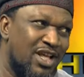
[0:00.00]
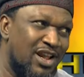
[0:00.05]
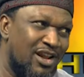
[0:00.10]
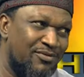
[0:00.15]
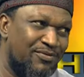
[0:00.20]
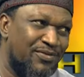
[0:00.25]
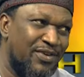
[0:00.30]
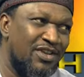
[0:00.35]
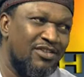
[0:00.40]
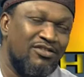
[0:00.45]

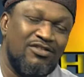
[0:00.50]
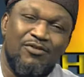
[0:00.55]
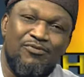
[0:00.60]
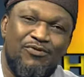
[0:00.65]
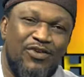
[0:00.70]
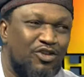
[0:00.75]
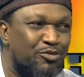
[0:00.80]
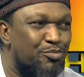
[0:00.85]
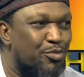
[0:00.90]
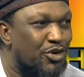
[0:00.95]

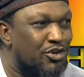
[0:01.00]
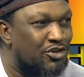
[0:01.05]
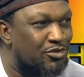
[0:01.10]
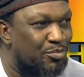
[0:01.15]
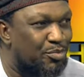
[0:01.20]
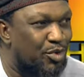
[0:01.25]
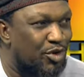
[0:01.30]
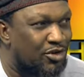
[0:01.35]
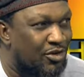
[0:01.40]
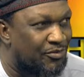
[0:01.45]
themselves is okay. the
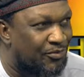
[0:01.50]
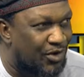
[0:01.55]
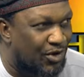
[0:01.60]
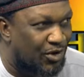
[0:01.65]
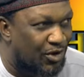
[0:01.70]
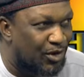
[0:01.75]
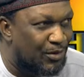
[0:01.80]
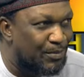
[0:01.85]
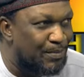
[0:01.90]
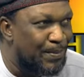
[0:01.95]
first point
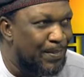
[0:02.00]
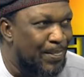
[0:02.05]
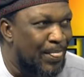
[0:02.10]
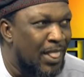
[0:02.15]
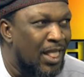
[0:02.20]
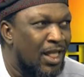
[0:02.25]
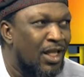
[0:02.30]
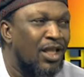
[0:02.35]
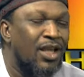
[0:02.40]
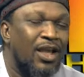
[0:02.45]
port of
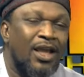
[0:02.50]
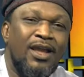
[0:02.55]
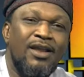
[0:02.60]
call.